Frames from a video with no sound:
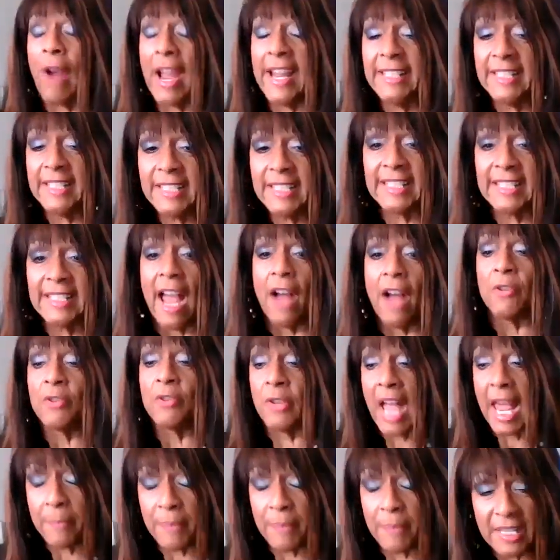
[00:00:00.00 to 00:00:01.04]
Write this down.
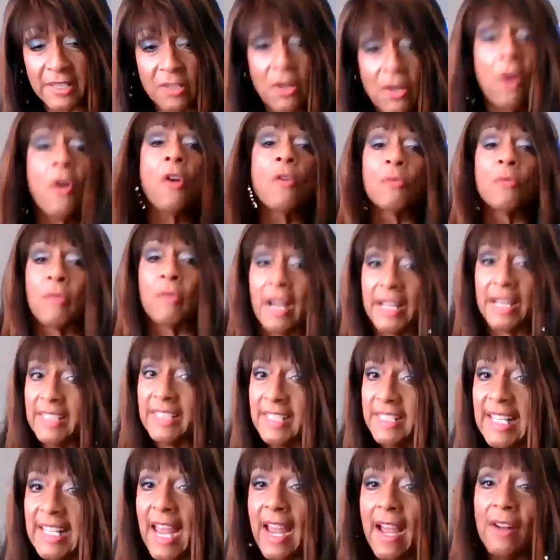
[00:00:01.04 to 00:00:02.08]
You got a pencil? Write
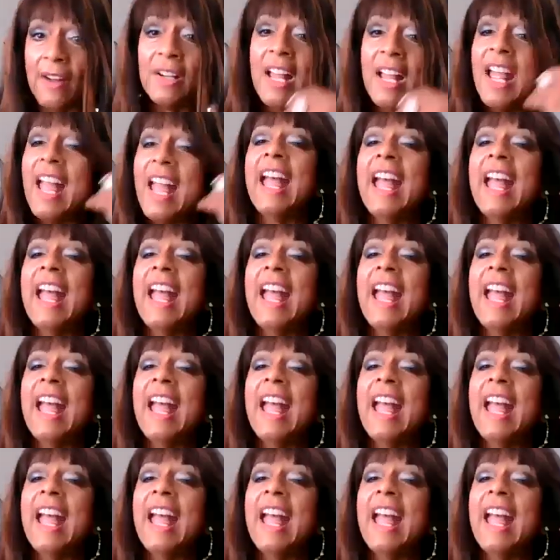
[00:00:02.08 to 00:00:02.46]
this down.